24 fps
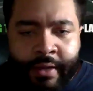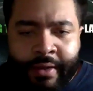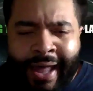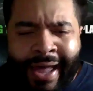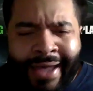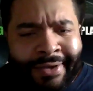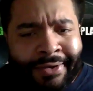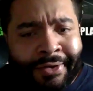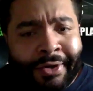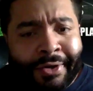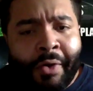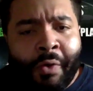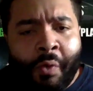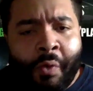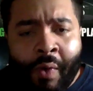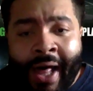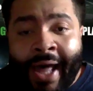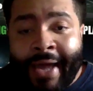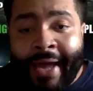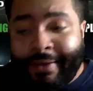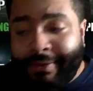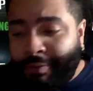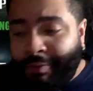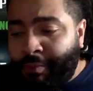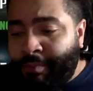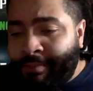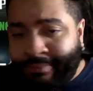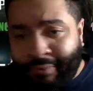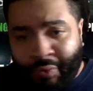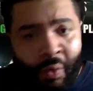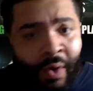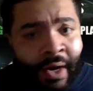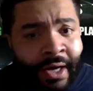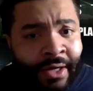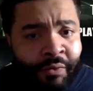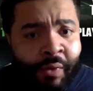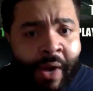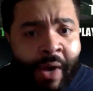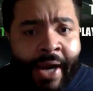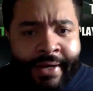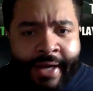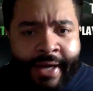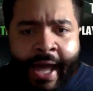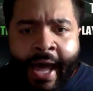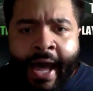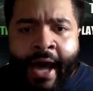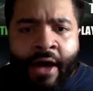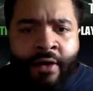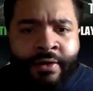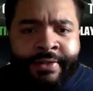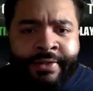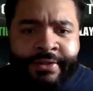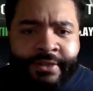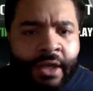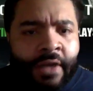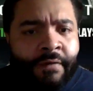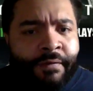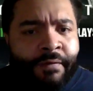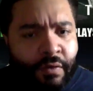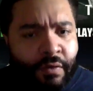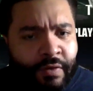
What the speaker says: like one right now and stuff.